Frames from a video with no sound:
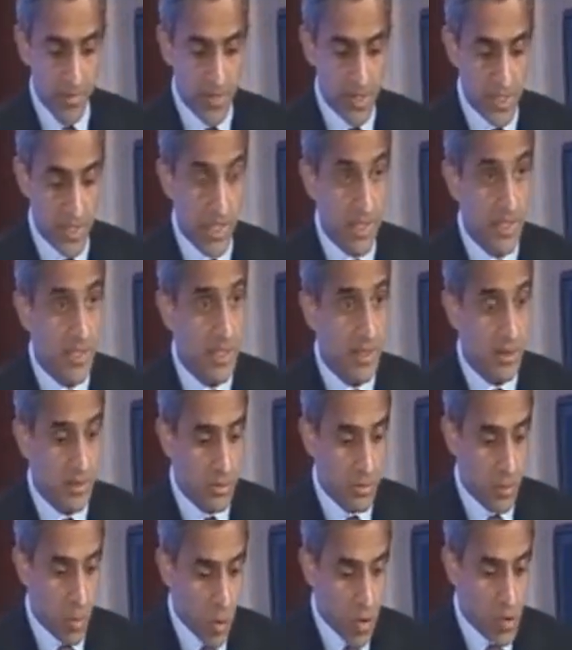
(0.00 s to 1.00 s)

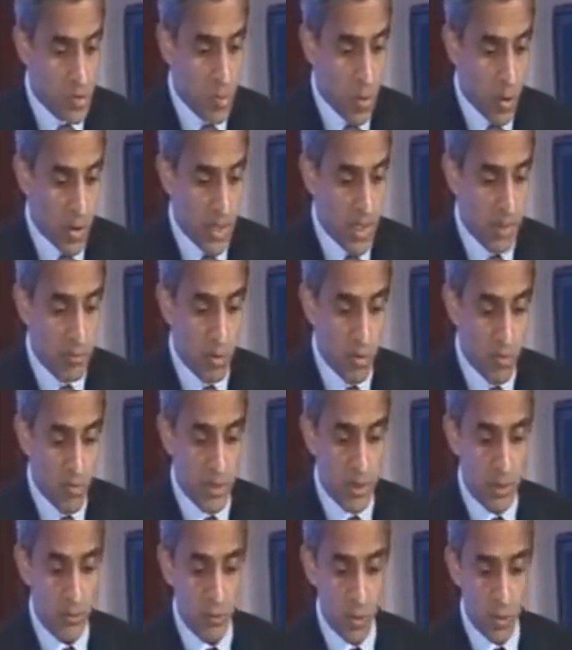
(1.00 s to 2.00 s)
facilitate cross-border
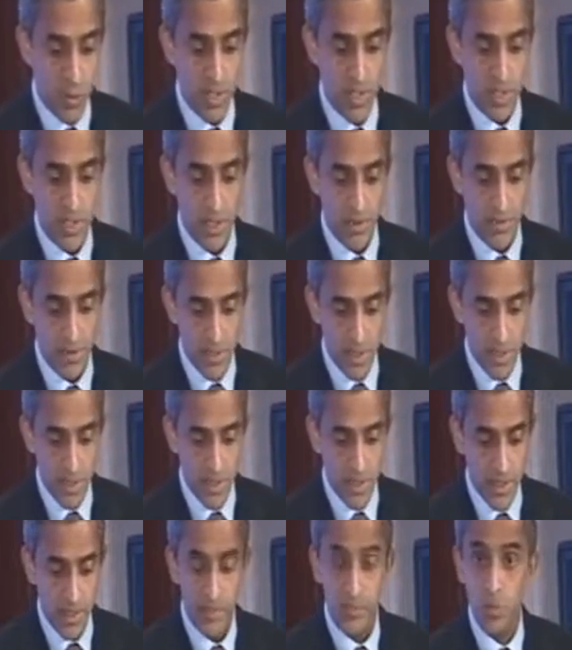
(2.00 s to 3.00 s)
movement of goods and
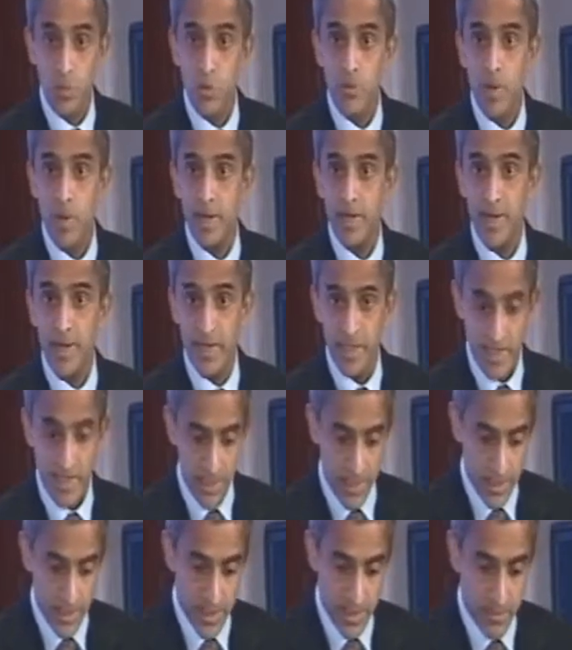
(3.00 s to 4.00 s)
services, and improve market
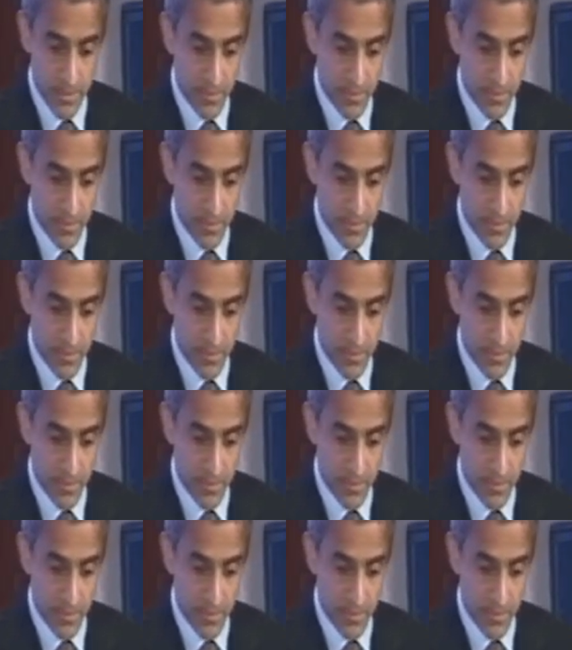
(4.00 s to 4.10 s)
access.